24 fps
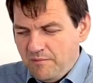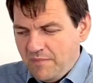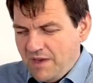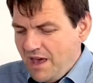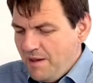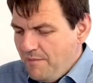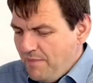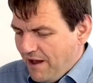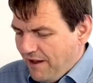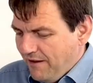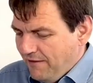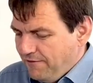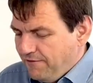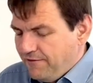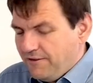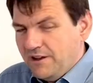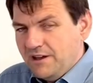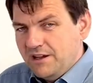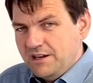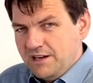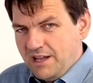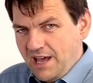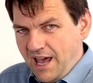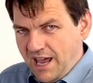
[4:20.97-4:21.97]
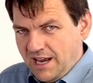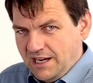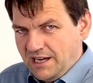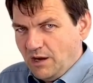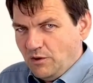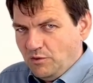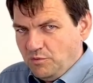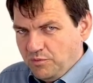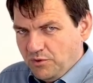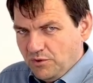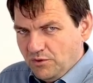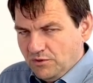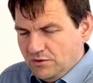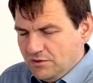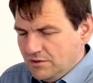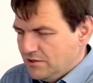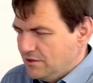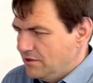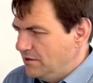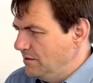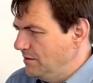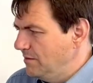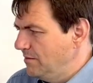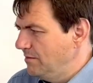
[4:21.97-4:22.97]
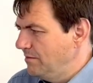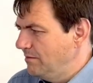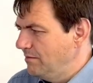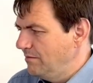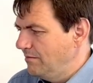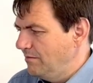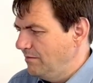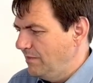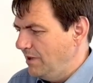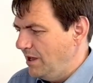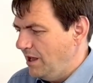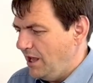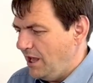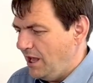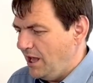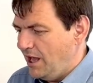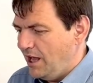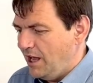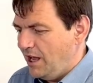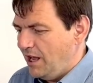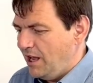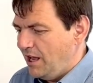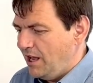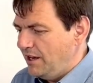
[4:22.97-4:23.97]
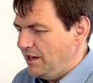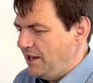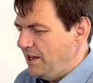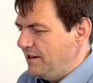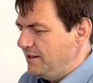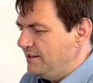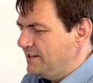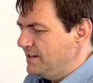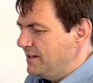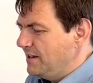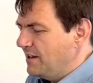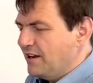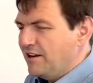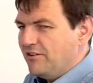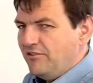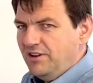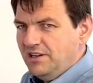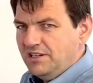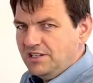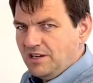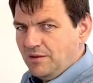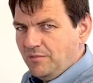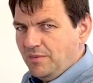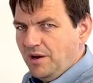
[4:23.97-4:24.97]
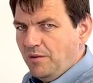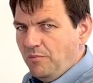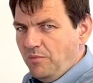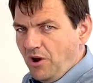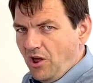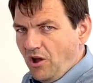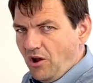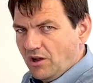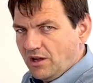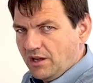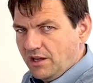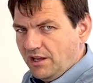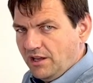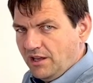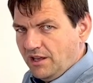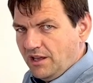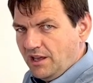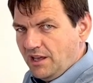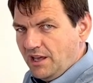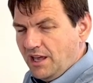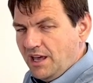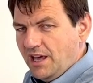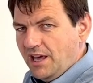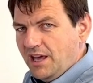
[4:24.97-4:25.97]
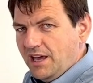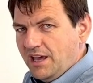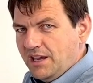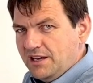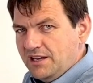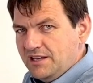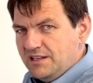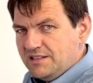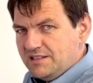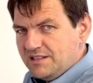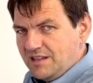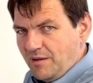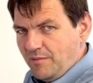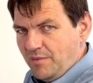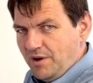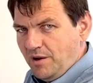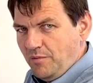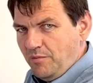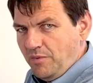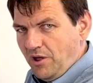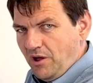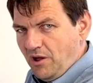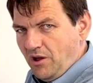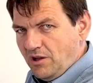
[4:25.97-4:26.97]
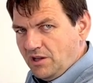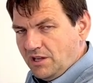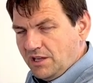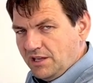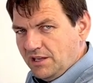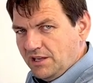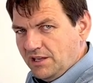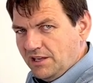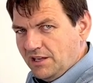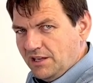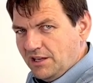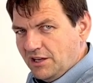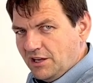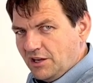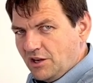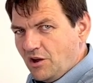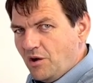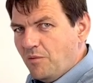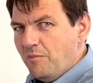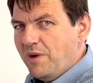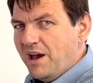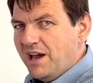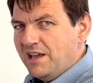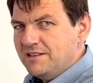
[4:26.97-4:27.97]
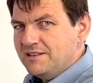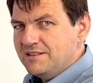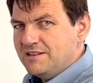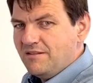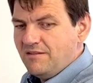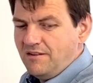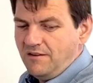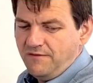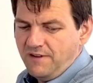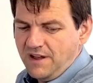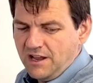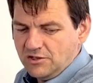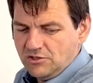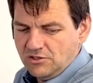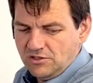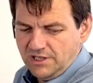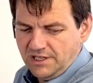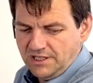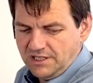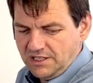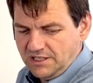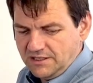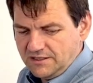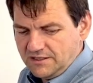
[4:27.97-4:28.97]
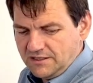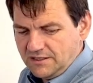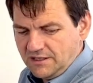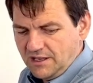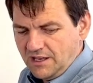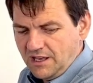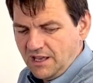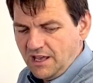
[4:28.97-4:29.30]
Above the 8 outputs, there is a green terminal block. This terminal block combines several functionalities.